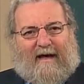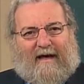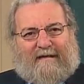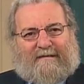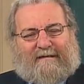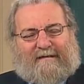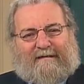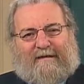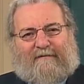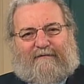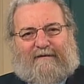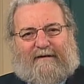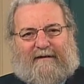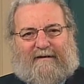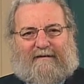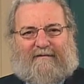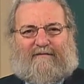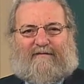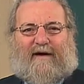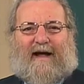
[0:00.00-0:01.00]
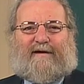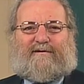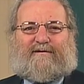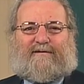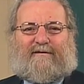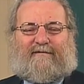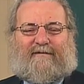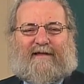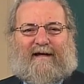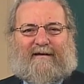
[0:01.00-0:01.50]
a significant
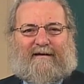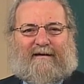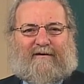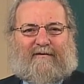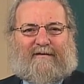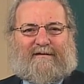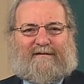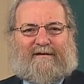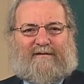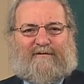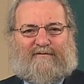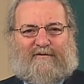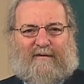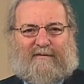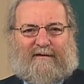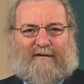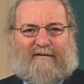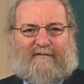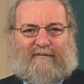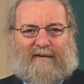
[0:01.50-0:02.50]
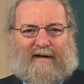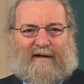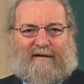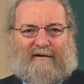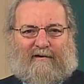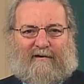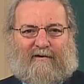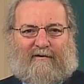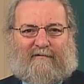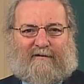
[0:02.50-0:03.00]
fraction of that air is contributed by
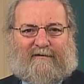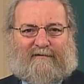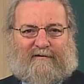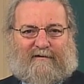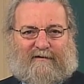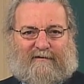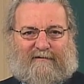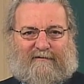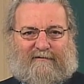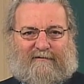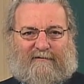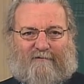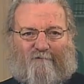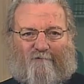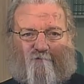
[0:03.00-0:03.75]
car exhausts.